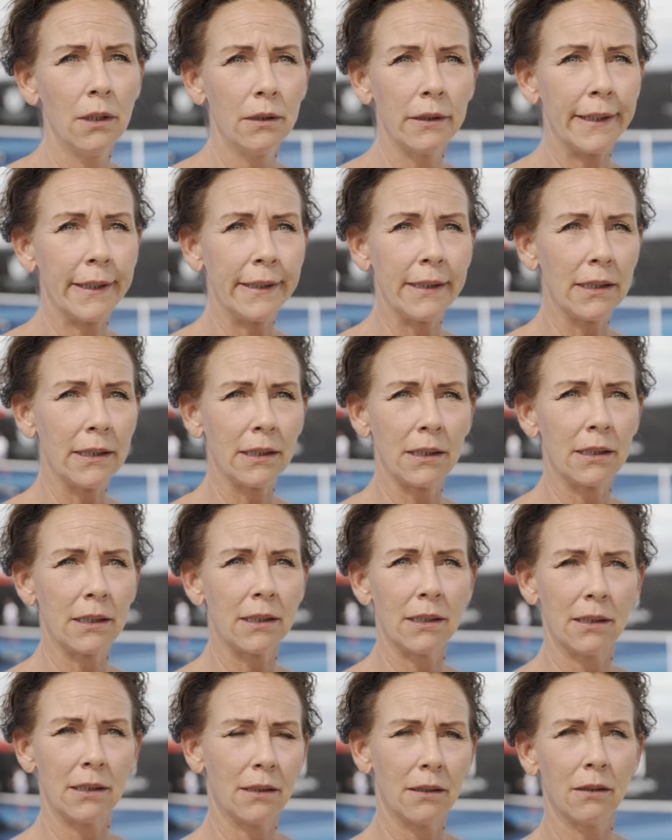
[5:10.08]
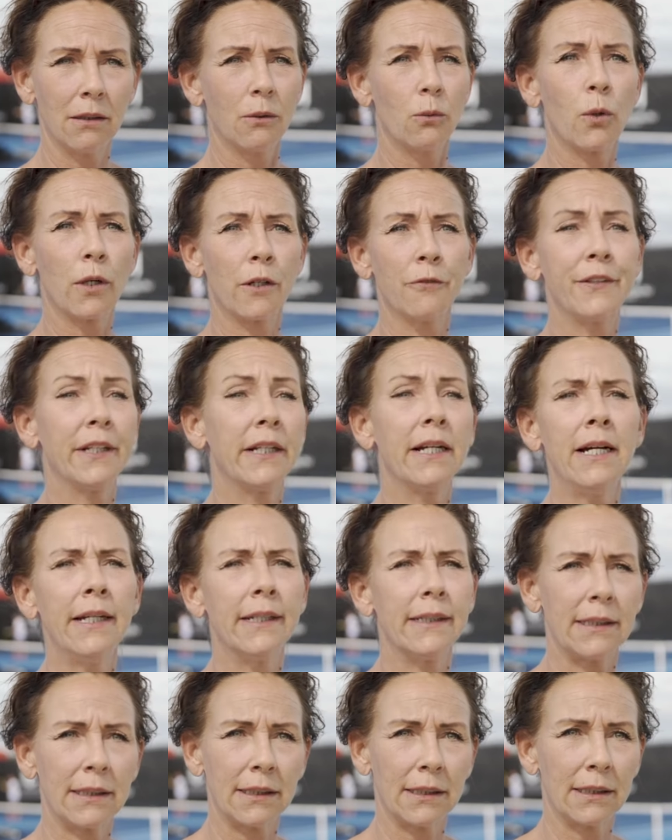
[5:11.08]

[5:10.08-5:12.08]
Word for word: As the podcast unfolds,